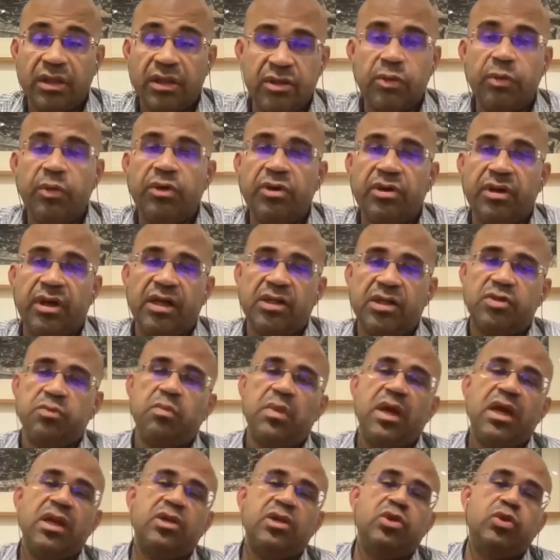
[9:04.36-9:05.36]
distributor has
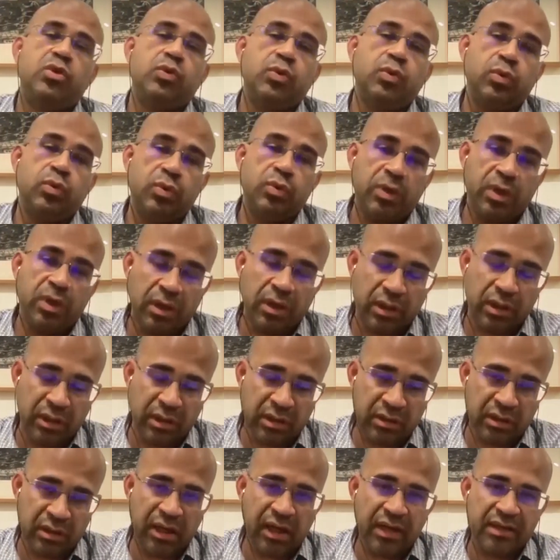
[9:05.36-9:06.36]
made to
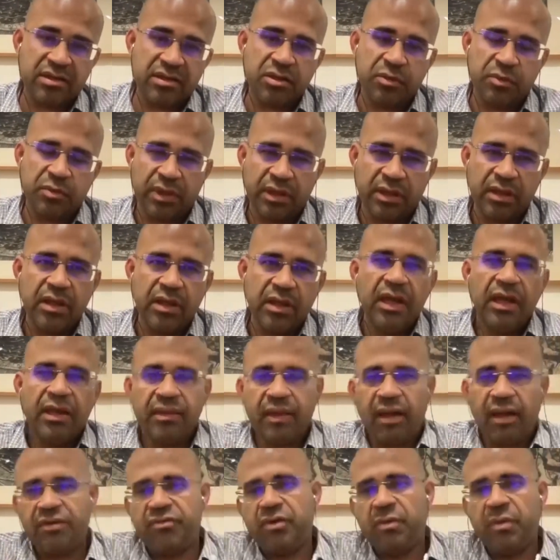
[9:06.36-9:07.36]
the customer,
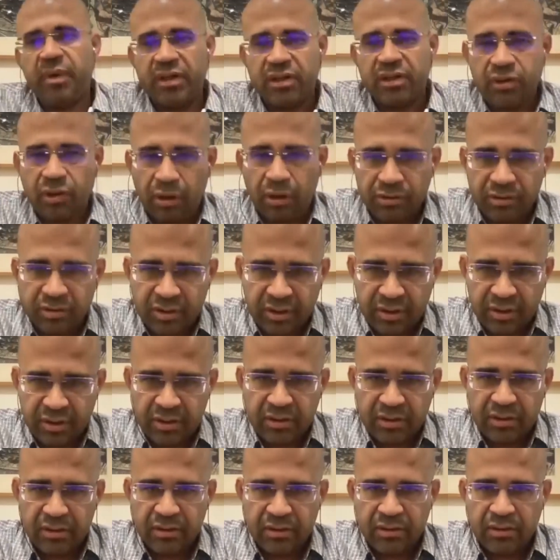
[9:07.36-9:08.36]
that remains constant,
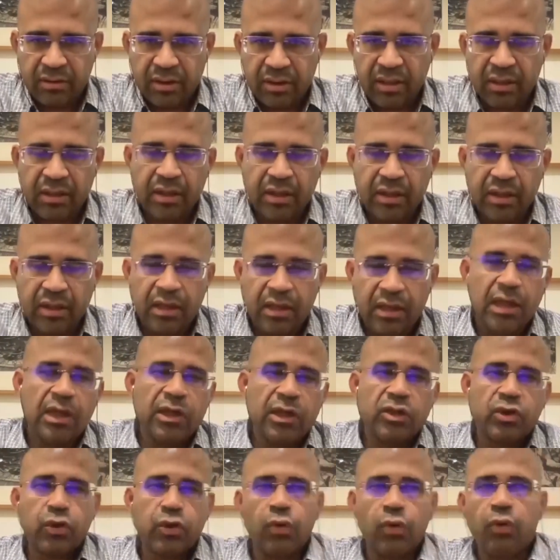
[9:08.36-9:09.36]
right?
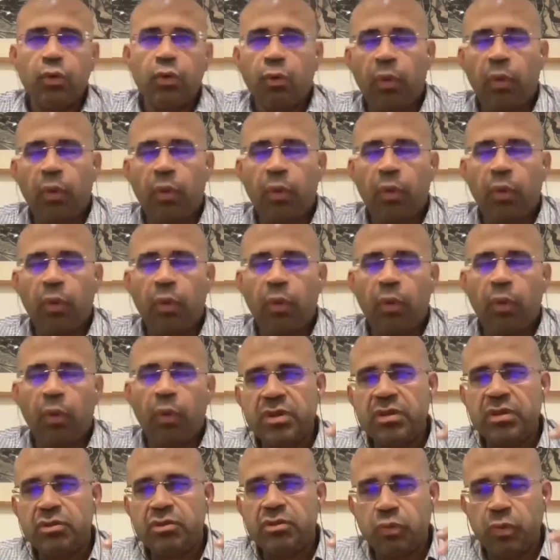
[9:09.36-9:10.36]
So what we do
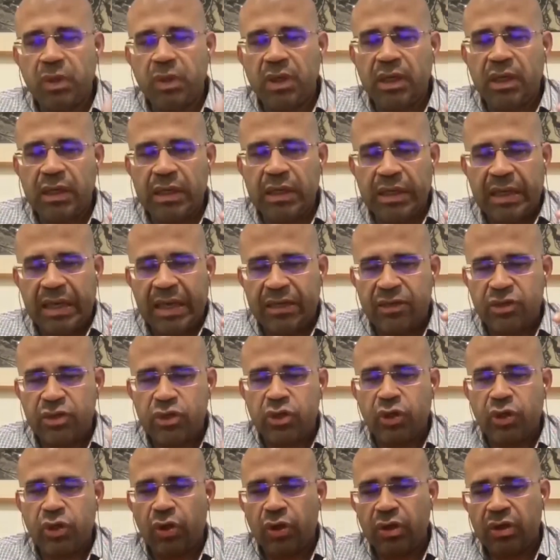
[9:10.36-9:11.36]
is we
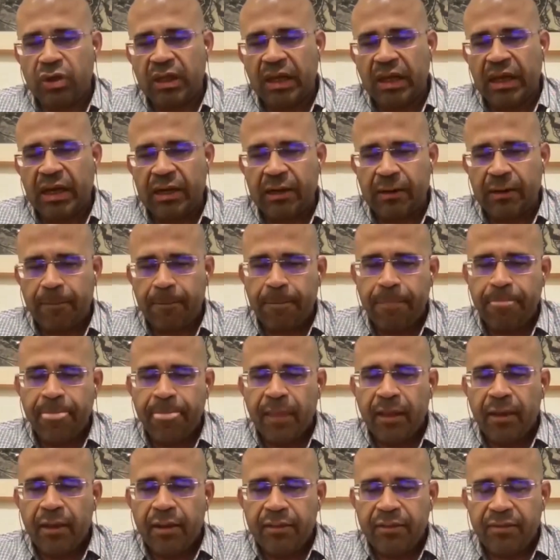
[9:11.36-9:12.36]
ensure that
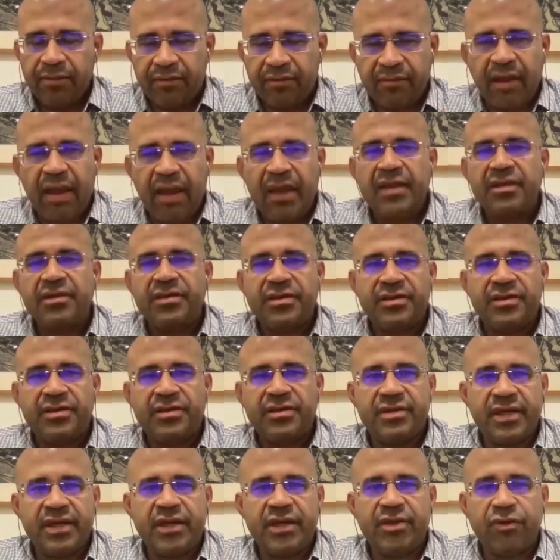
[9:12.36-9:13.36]
the right
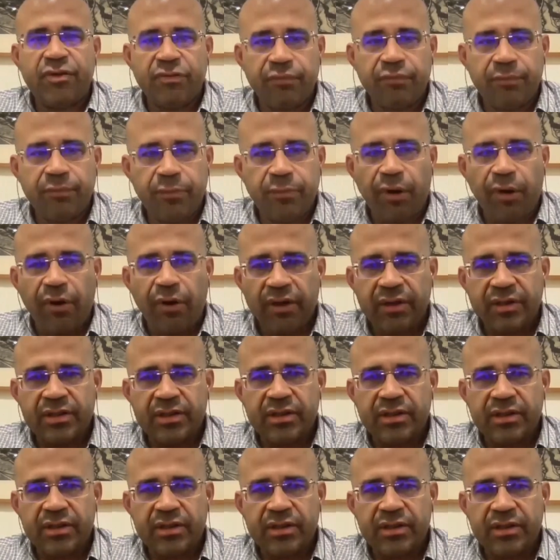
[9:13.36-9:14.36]
set of
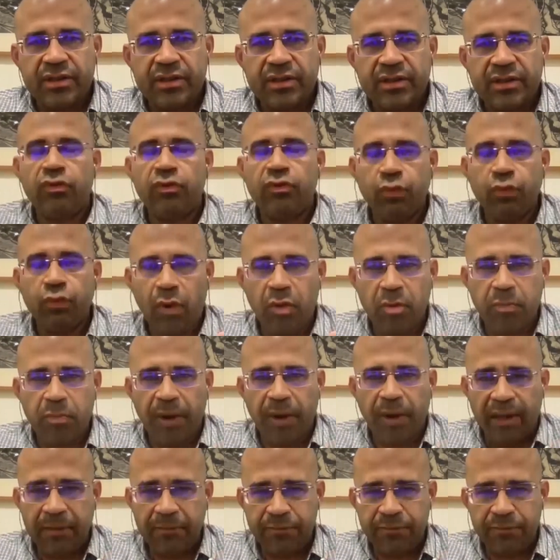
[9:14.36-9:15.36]
products flow through our
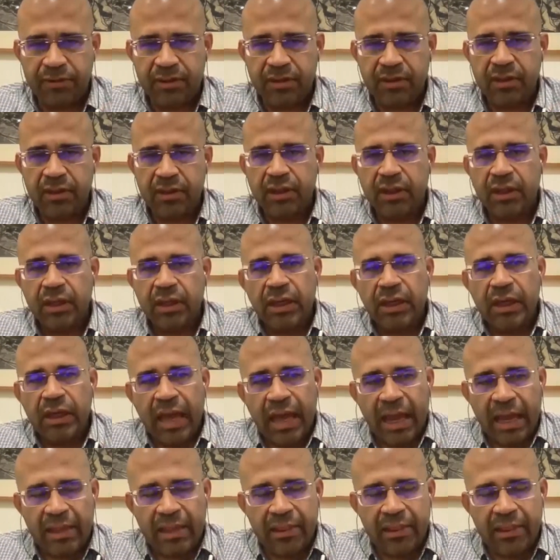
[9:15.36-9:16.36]
pipes,
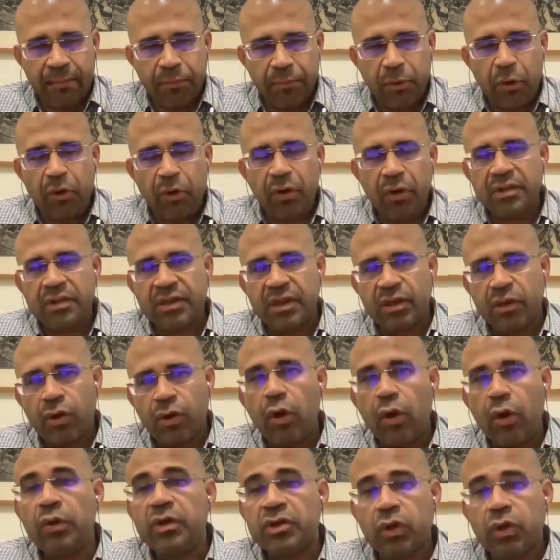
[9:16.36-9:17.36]
and the products are
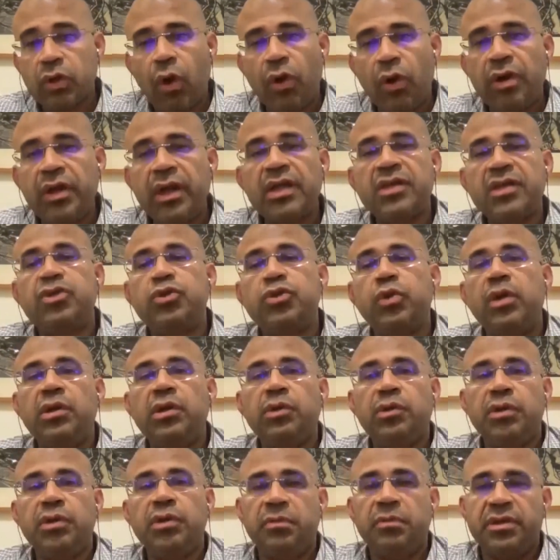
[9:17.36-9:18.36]
always contextual
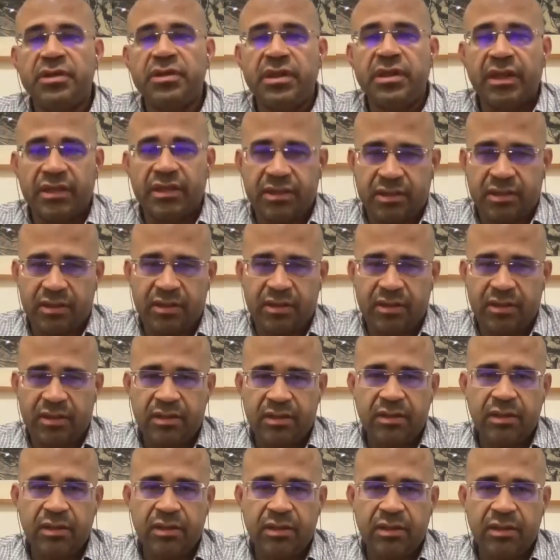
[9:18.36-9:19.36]
to the business.
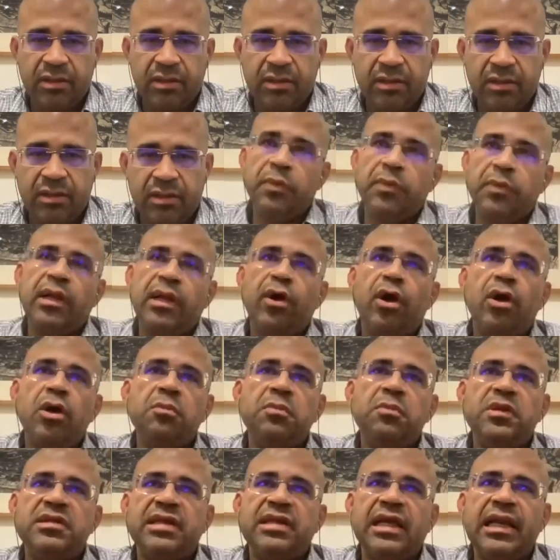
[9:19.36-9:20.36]
So we will
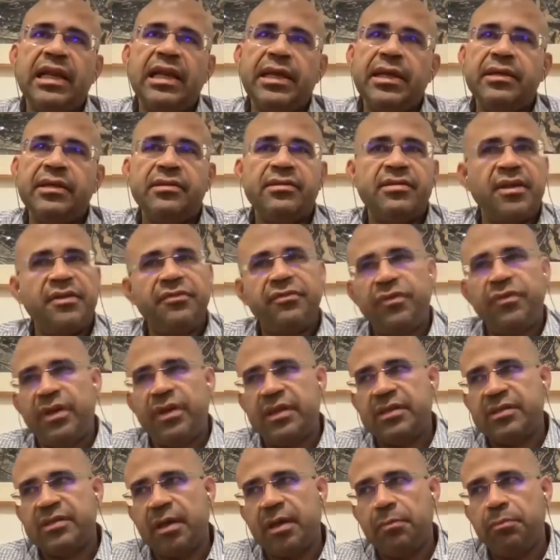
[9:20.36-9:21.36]
not be selling, say, for
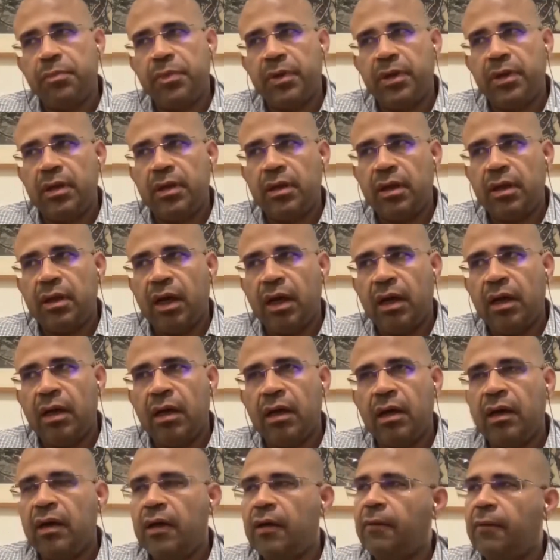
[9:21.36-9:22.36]
example,
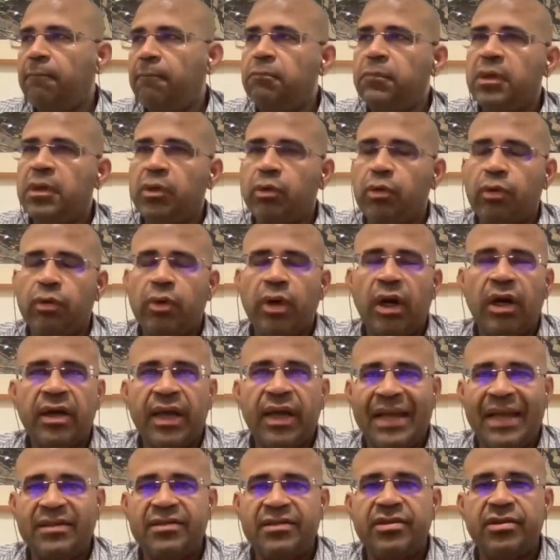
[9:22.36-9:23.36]
a
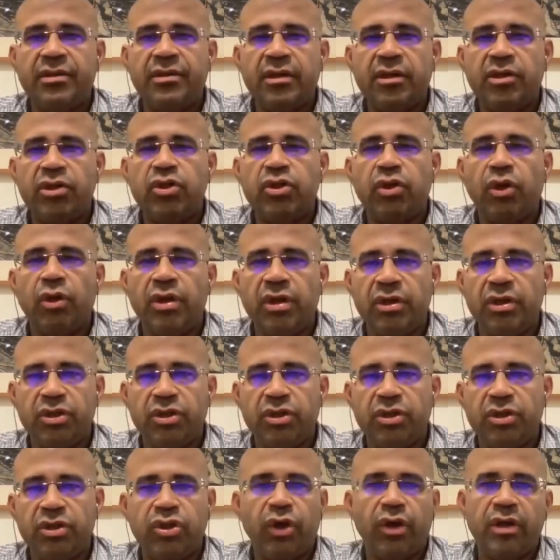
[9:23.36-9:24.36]
cancer
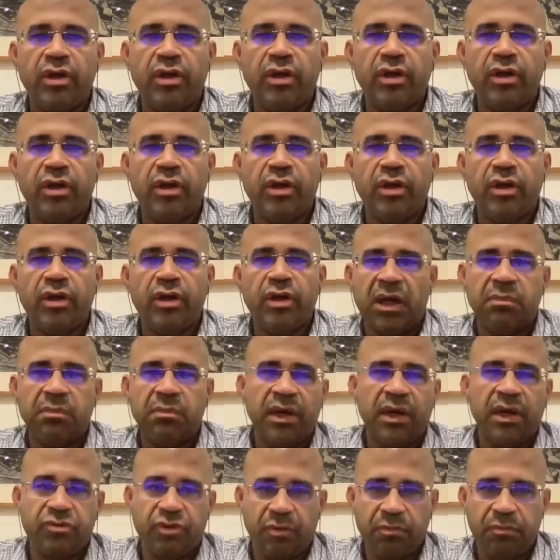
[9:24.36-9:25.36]
insurance with Make My
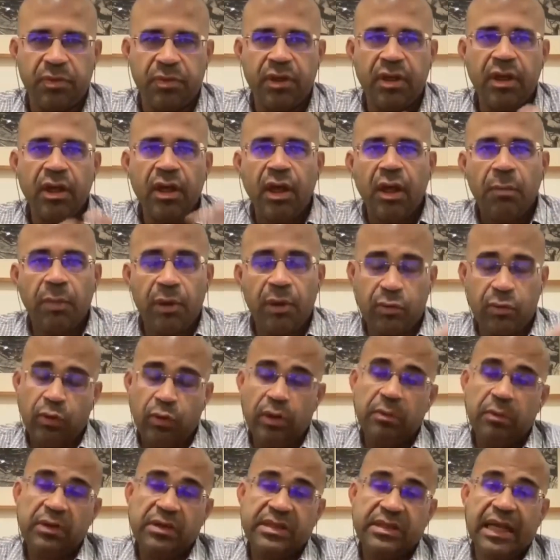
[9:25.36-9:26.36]
Trip. But
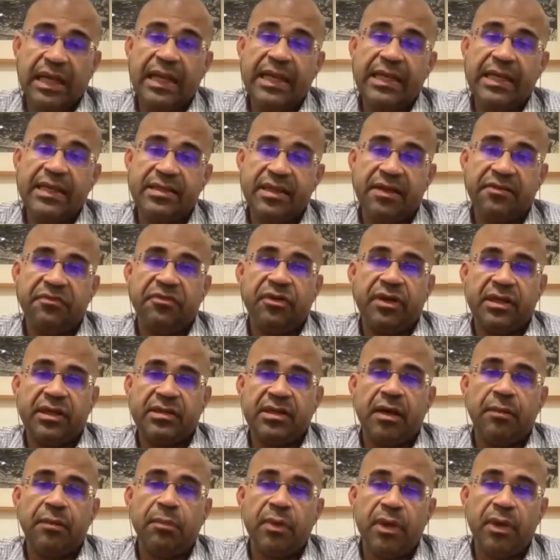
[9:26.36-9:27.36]
we'll be selling, say, for
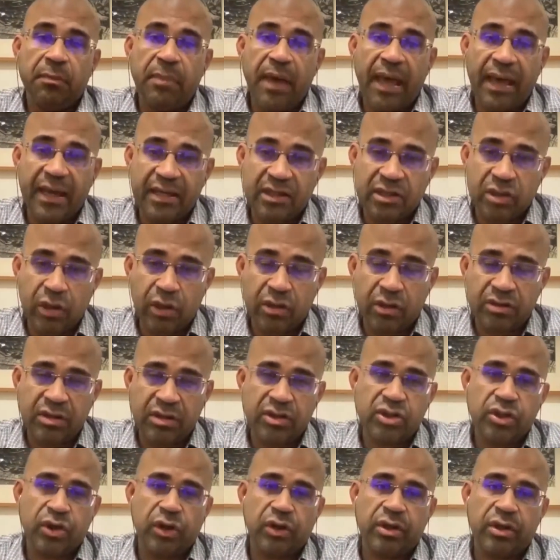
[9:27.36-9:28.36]
example, a baggage loss
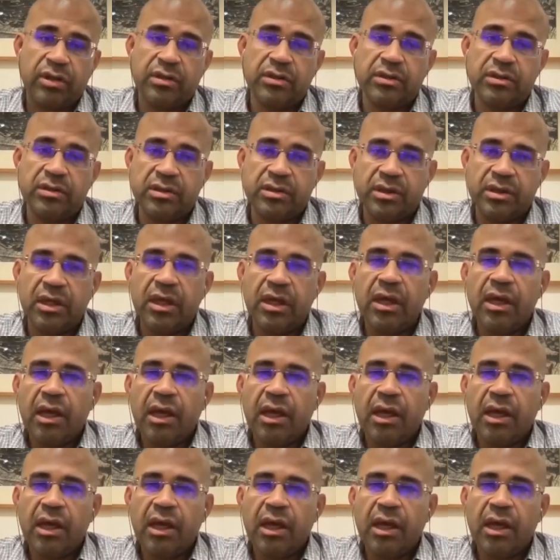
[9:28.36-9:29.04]
insurance,